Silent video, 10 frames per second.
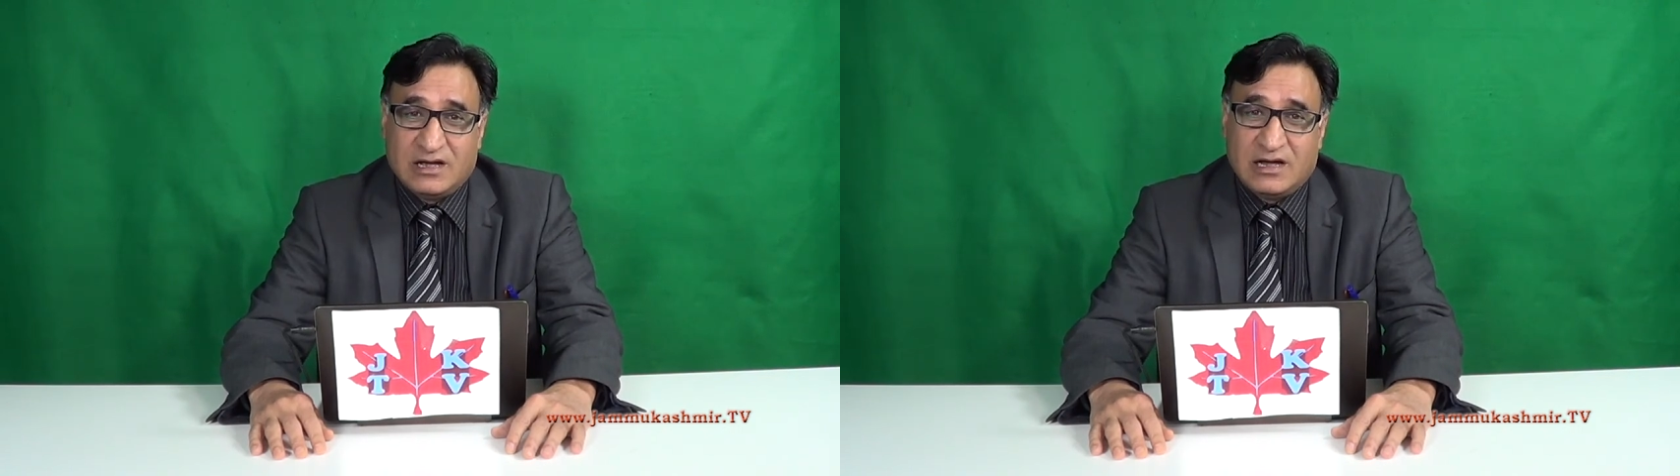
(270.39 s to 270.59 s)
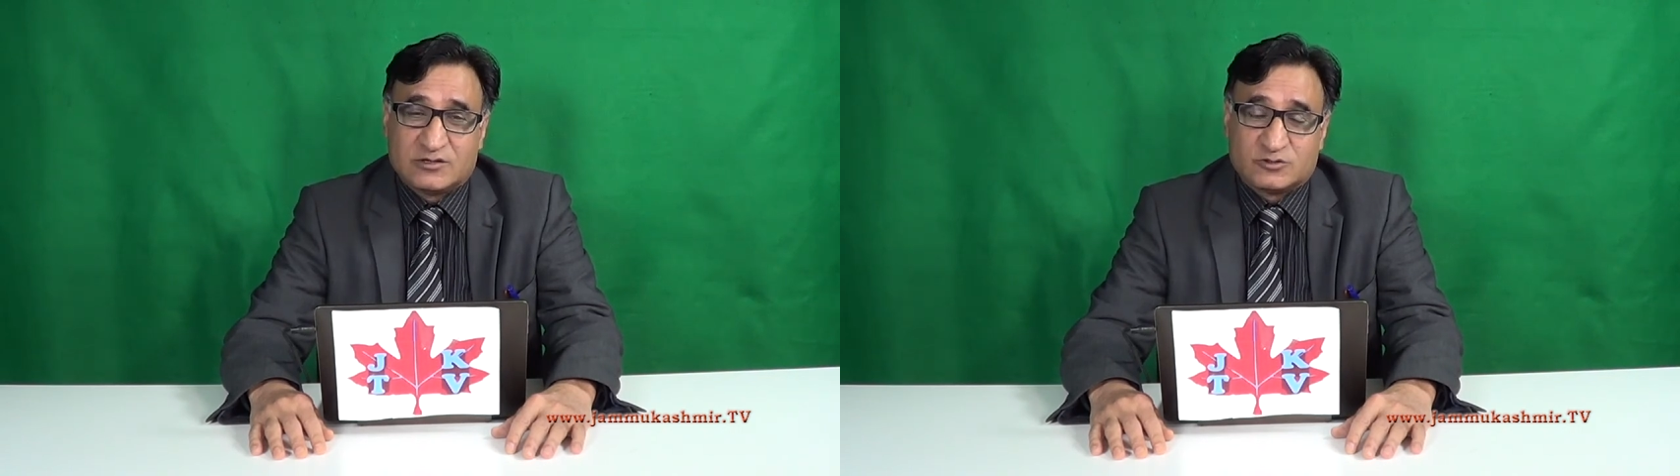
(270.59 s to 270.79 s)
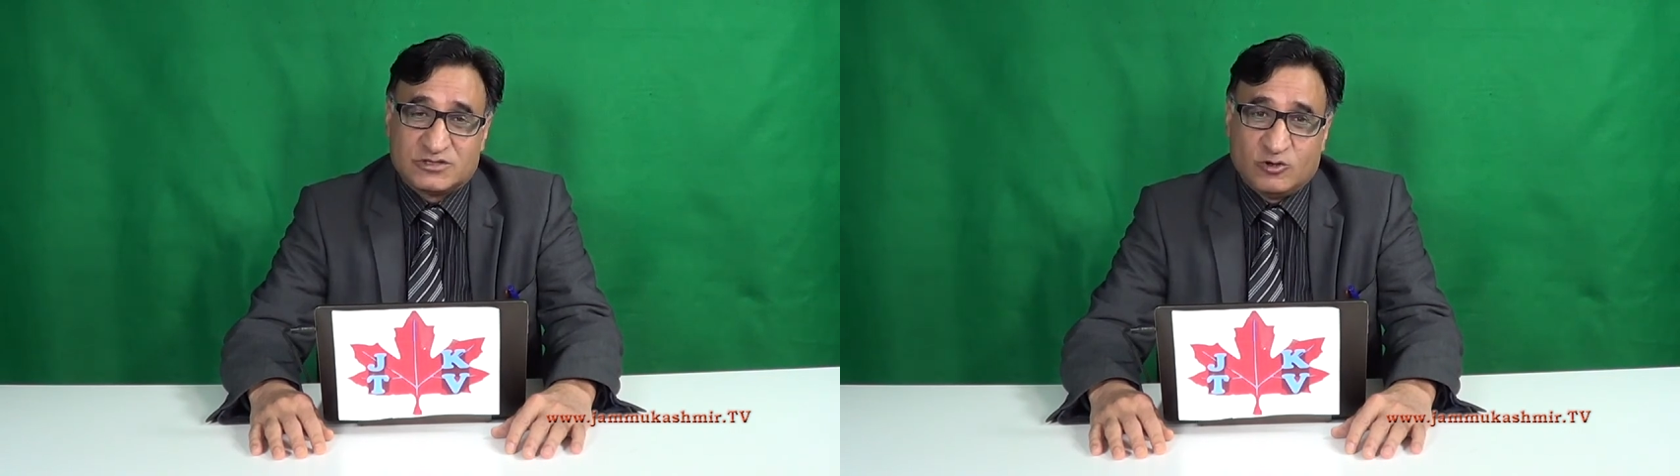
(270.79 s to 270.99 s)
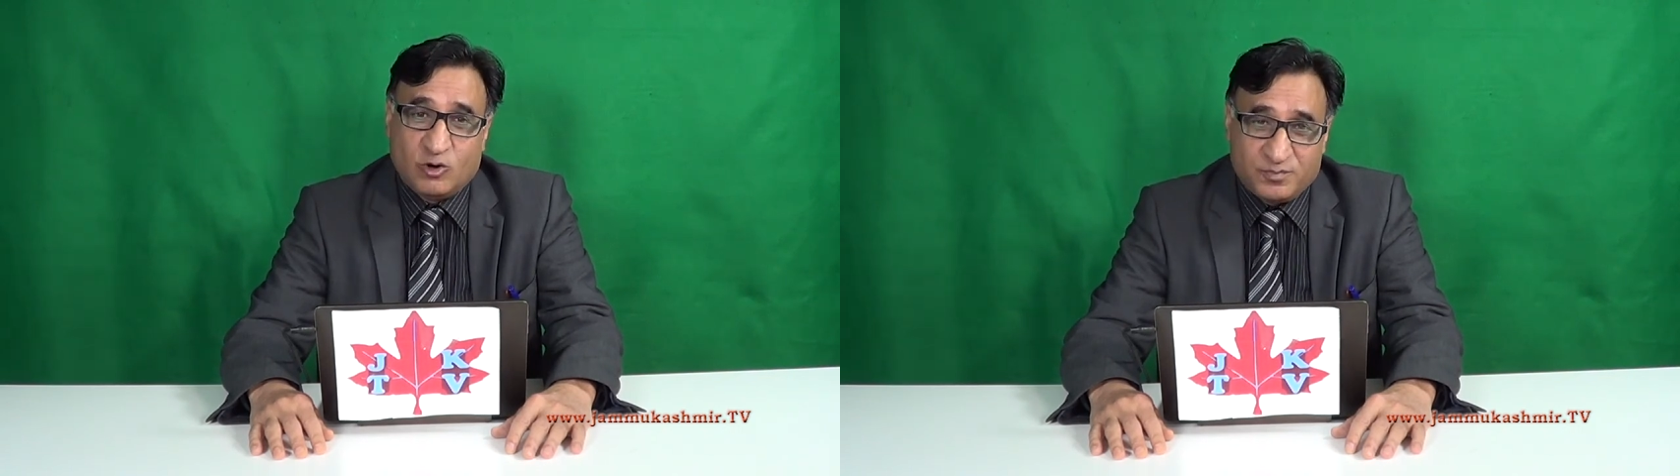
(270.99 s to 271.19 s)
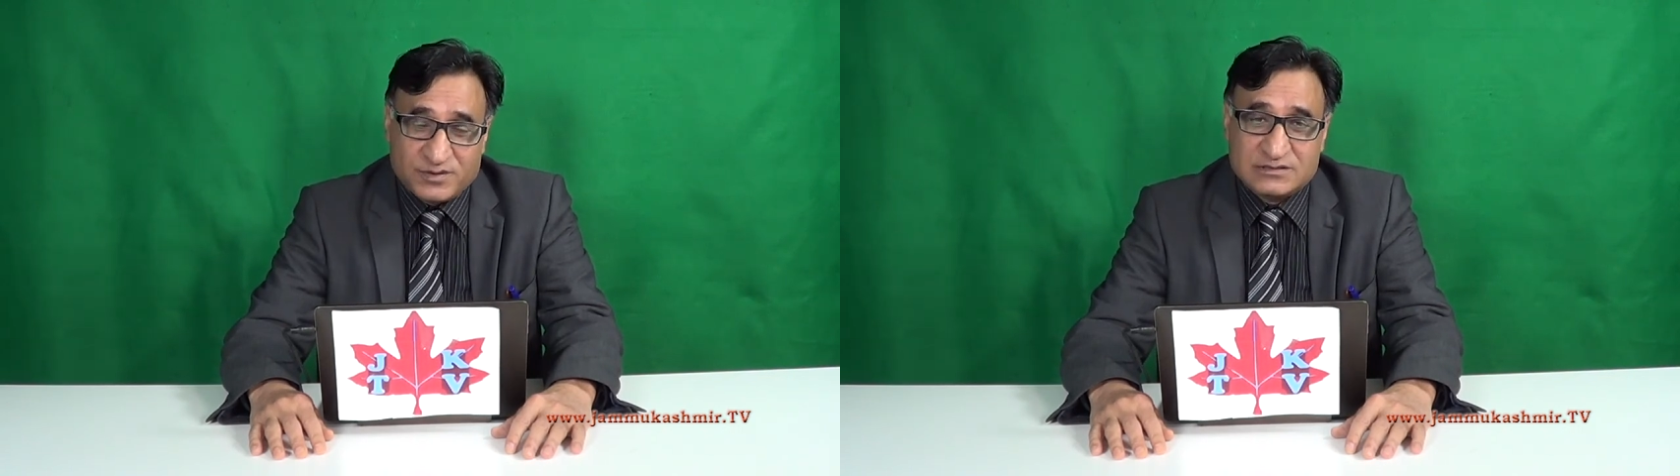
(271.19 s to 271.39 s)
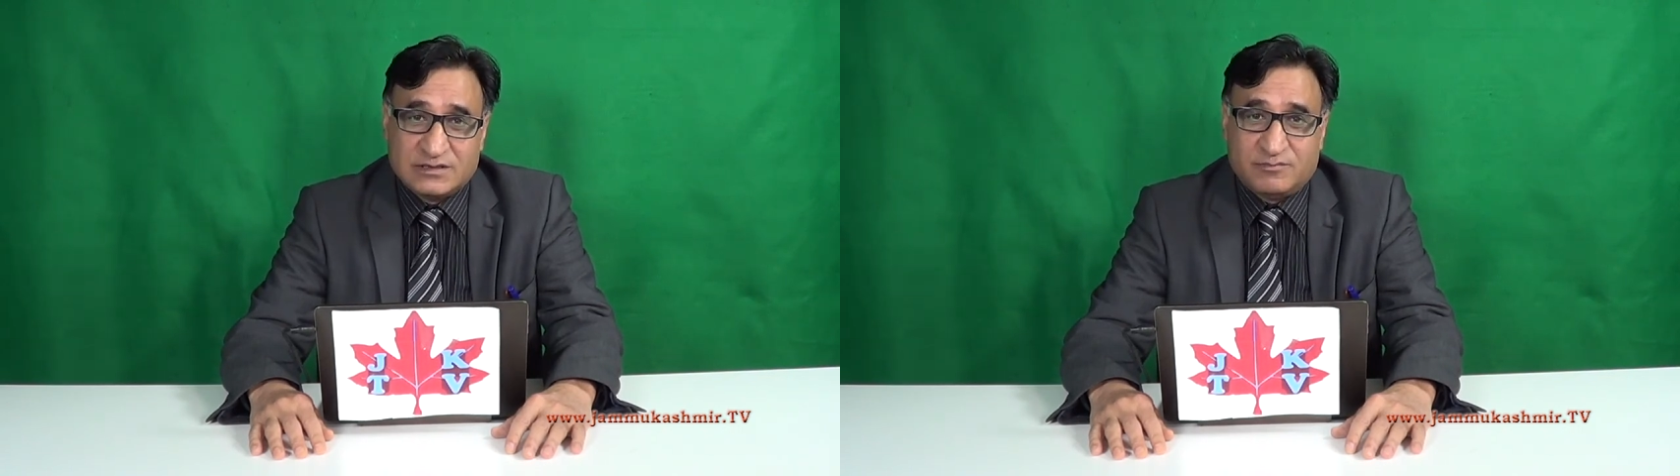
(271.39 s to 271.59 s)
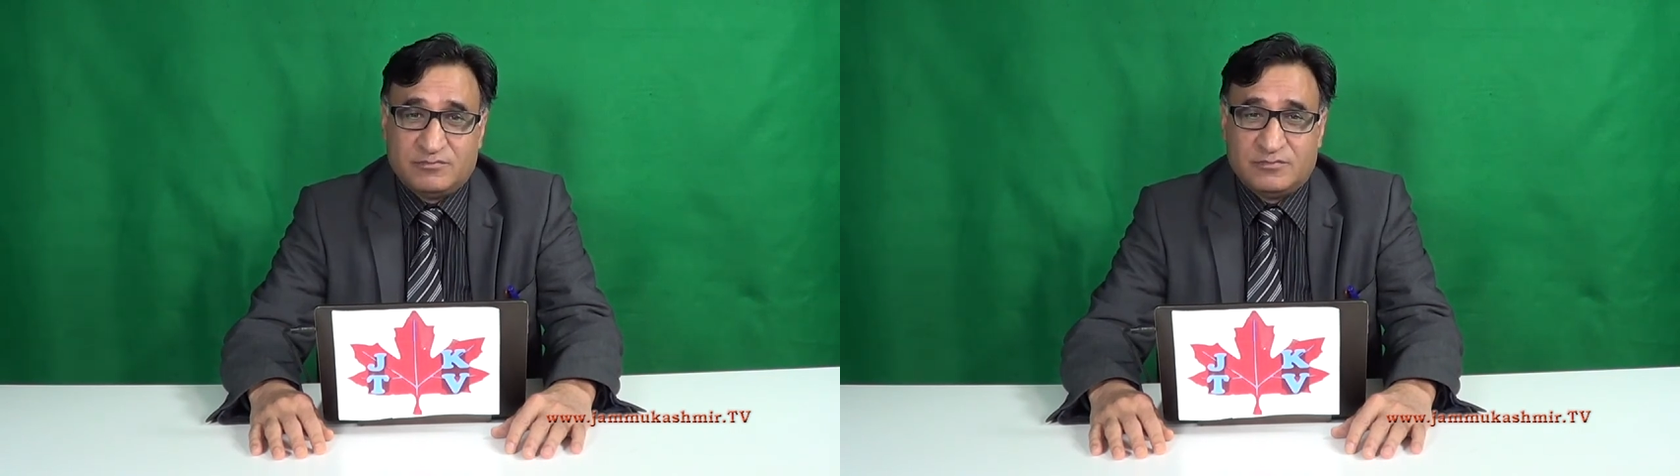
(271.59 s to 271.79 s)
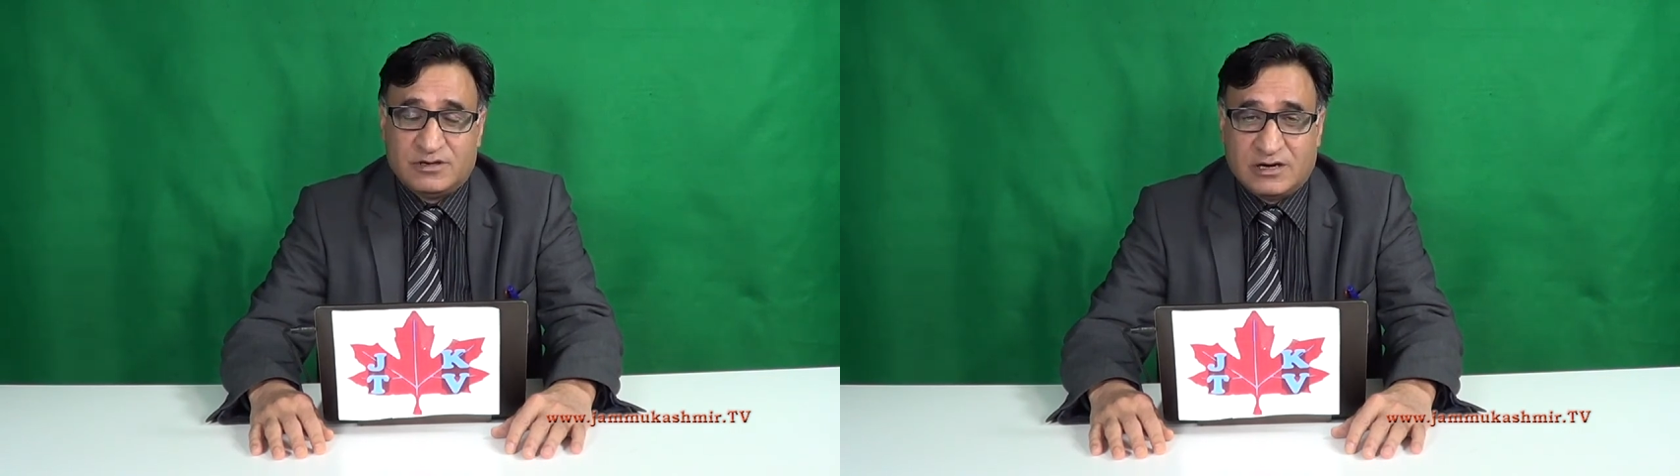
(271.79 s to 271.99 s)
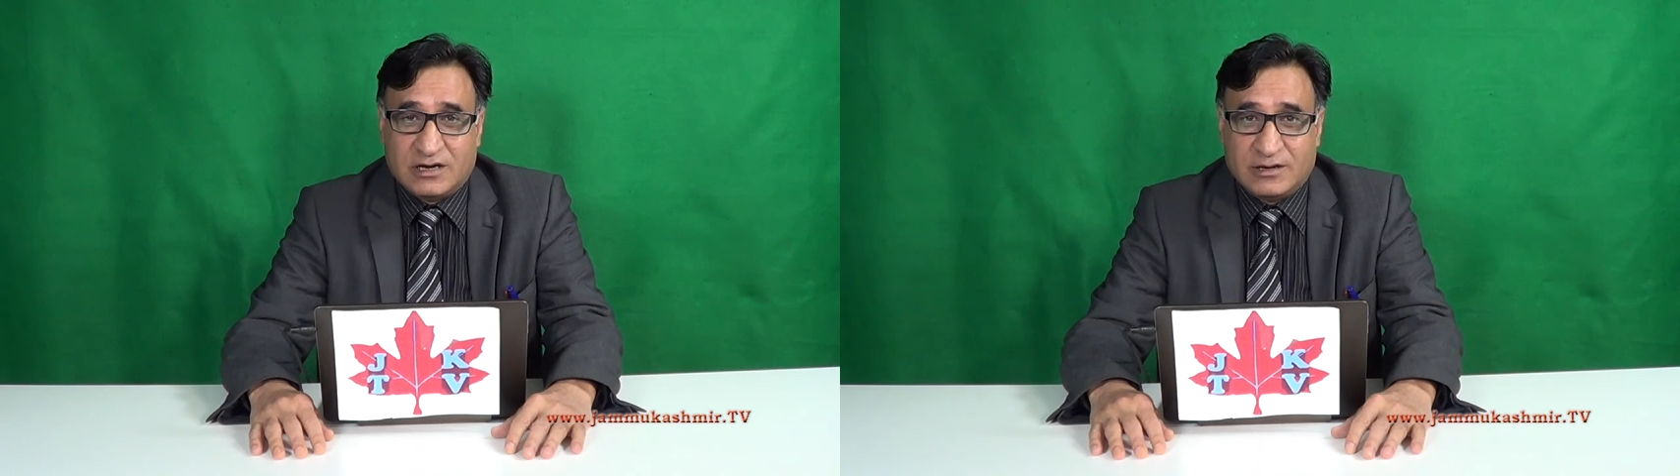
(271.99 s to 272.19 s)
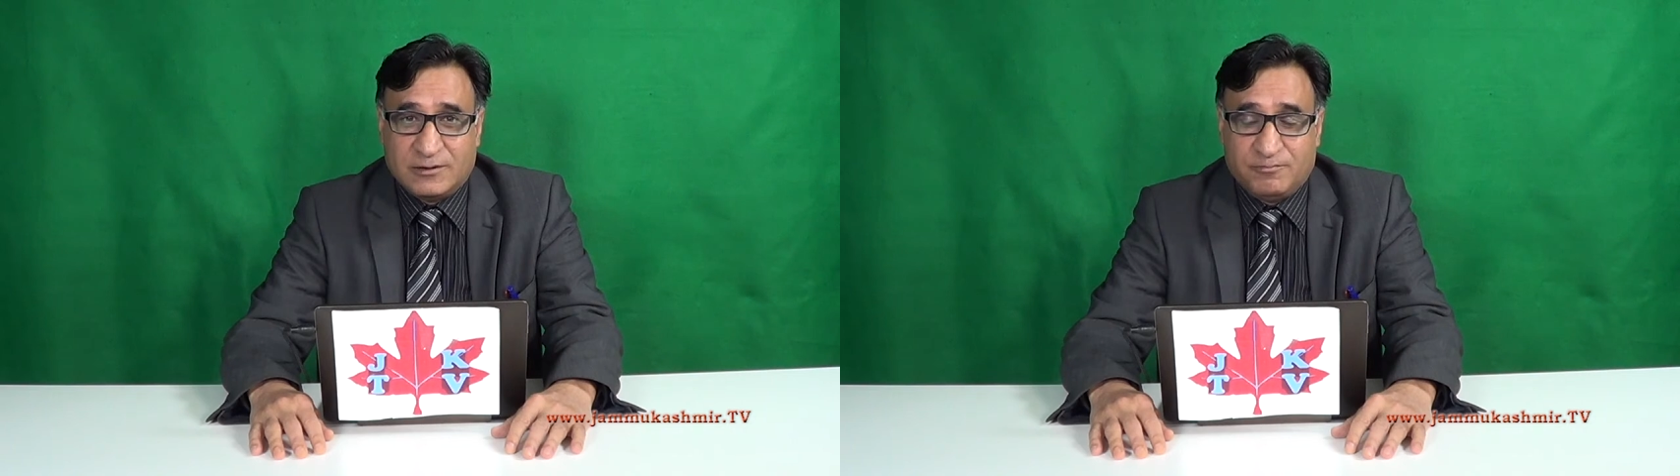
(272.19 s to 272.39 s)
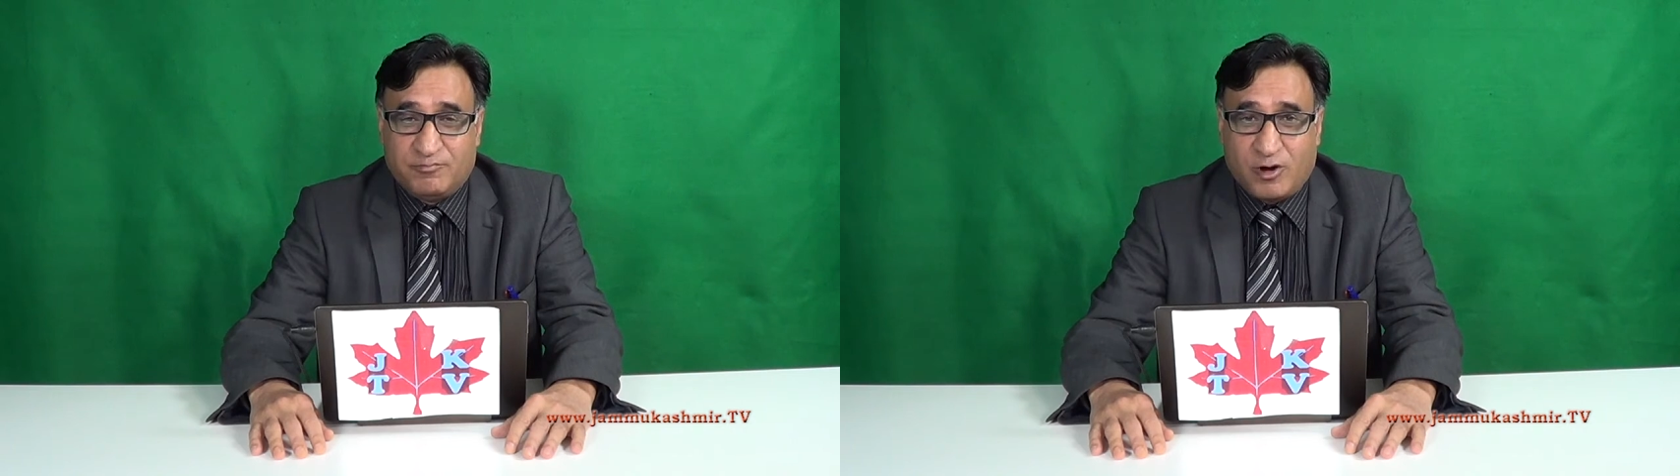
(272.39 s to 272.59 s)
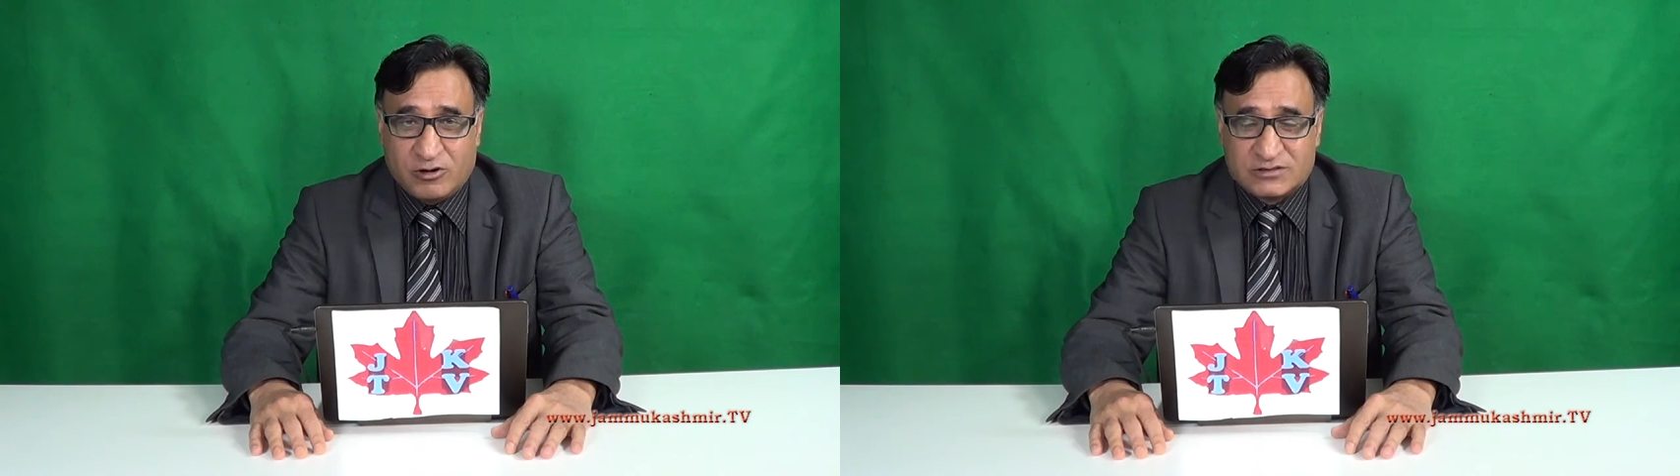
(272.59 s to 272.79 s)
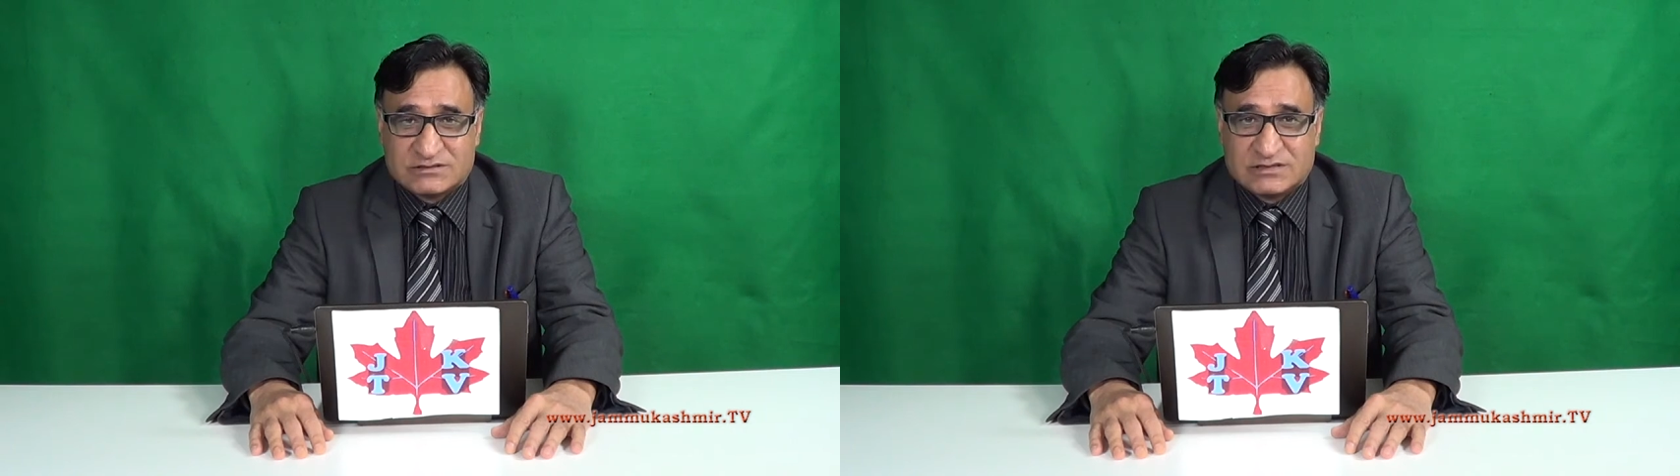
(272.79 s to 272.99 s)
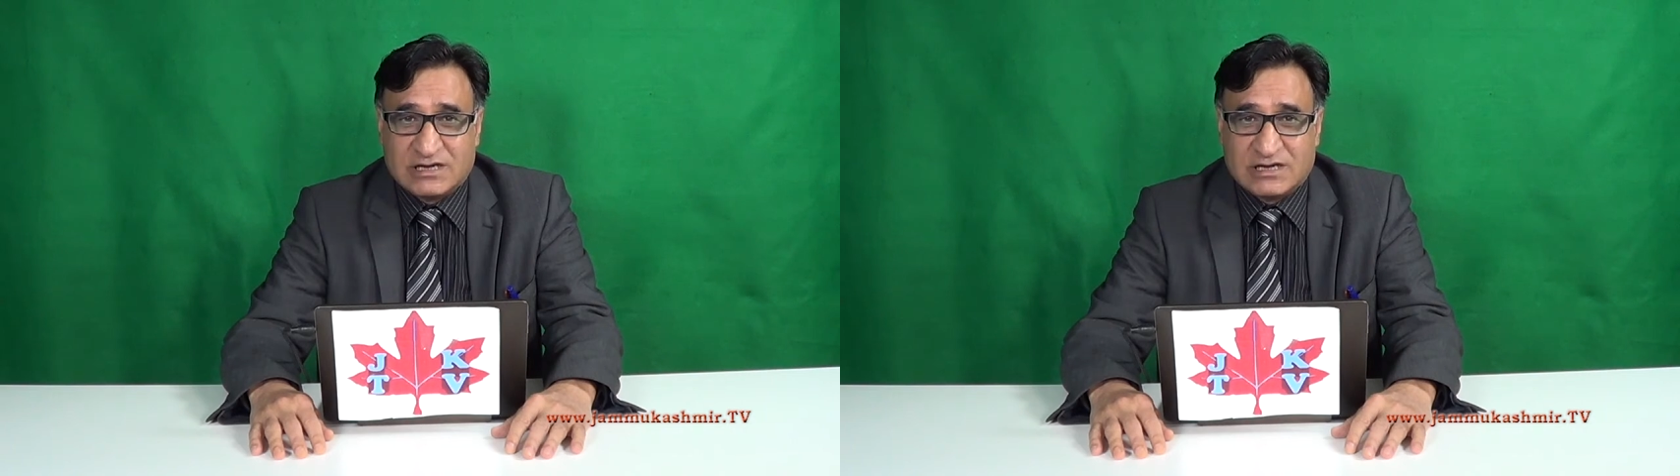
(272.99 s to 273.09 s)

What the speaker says: So they opened the box